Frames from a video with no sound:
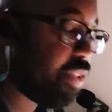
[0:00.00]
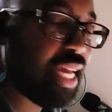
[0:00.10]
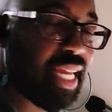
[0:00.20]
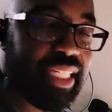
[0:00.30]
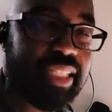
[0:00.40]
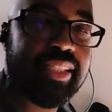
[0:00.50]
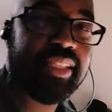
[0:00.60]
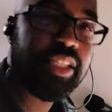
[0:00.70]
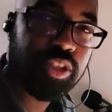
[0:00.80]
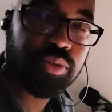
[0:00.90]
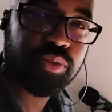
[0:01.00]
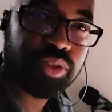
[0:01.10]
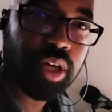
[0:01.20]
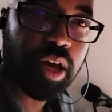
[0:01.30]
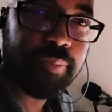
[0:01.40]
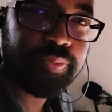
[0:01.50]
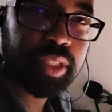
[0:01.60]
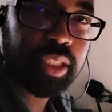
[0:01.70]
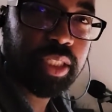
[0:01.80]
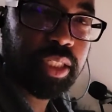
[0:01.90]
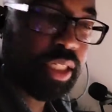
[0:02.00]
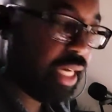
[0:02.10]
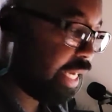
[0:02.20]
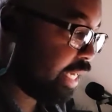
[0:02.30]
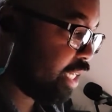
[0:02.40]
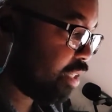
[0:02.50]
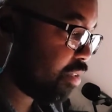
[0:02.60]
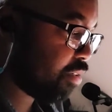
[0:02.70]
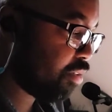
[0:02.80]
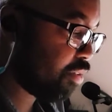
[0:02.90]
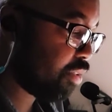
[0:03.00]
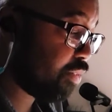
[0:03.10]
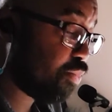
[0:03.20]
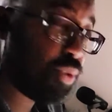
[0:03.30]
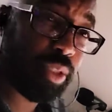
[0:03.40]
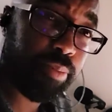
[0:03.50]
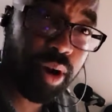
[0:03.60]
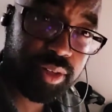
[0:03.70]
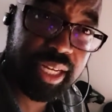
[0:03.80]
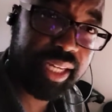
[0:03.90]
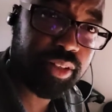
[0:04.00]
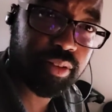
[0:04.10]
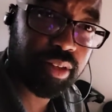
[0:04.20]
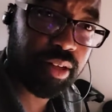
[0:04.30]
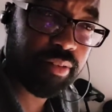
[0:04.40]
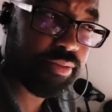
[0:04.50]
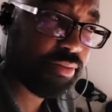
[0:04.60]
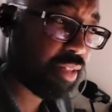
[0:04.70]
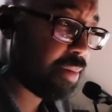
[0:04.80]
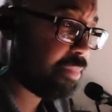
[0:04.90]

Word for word: that Ezekiel saw and was a partaker of. I